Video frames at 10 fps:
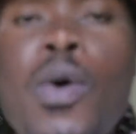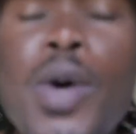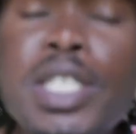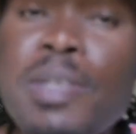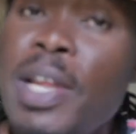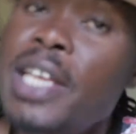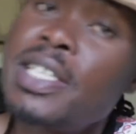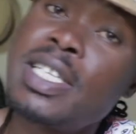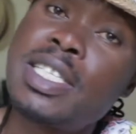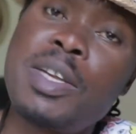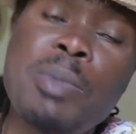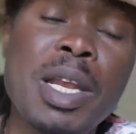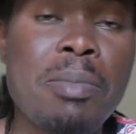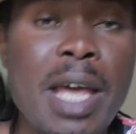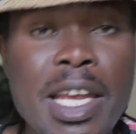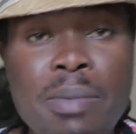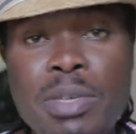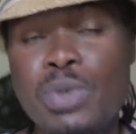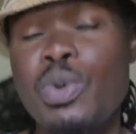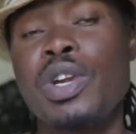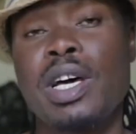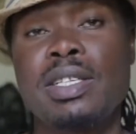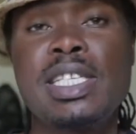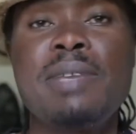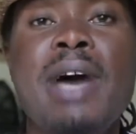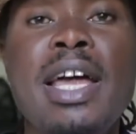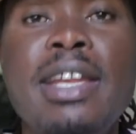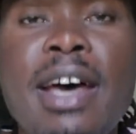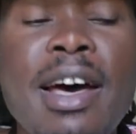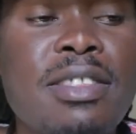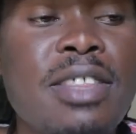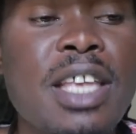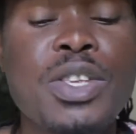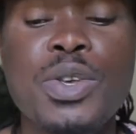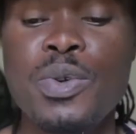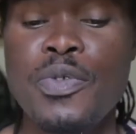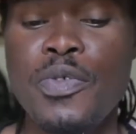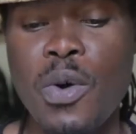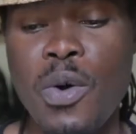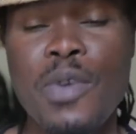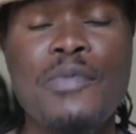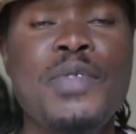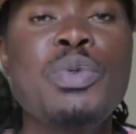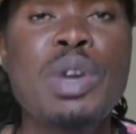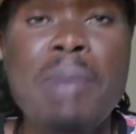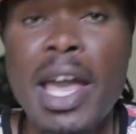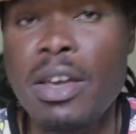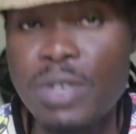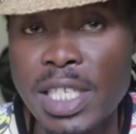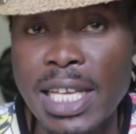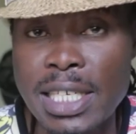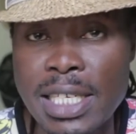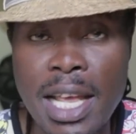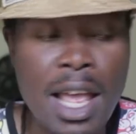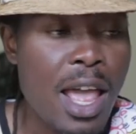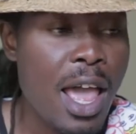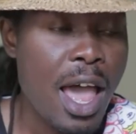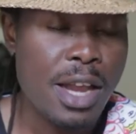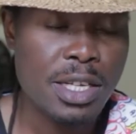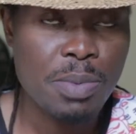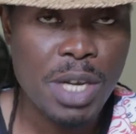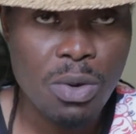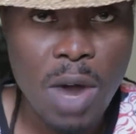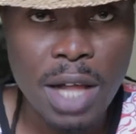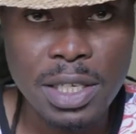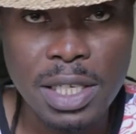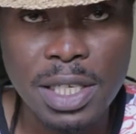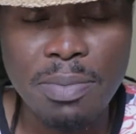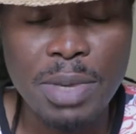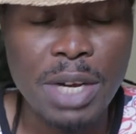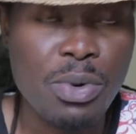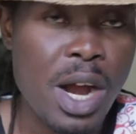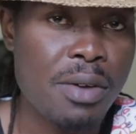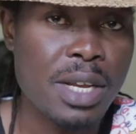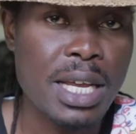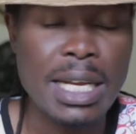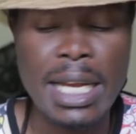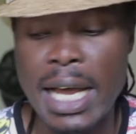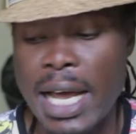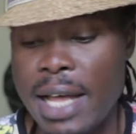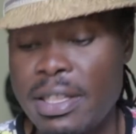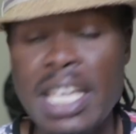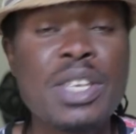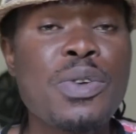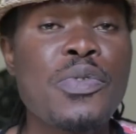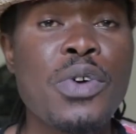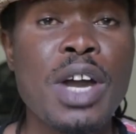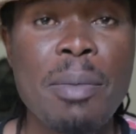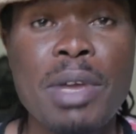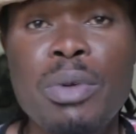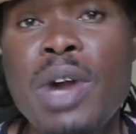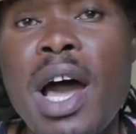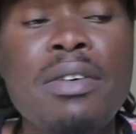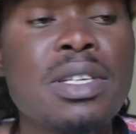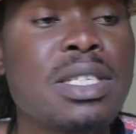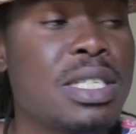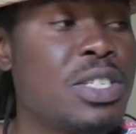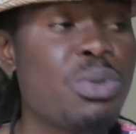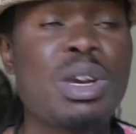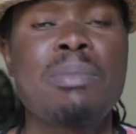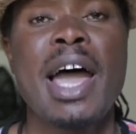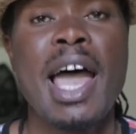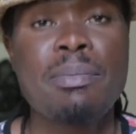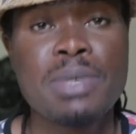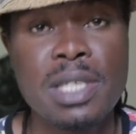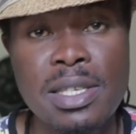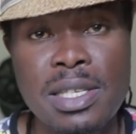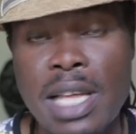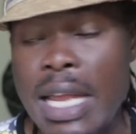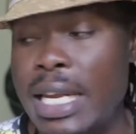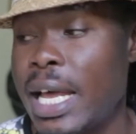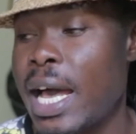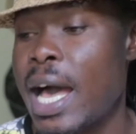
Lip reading: What's up, ladies and gentlemen? My name is Ronald Sima, and thank you for viewing my content. And it's been a while since I've been around, and thank you for coming around during my absence. And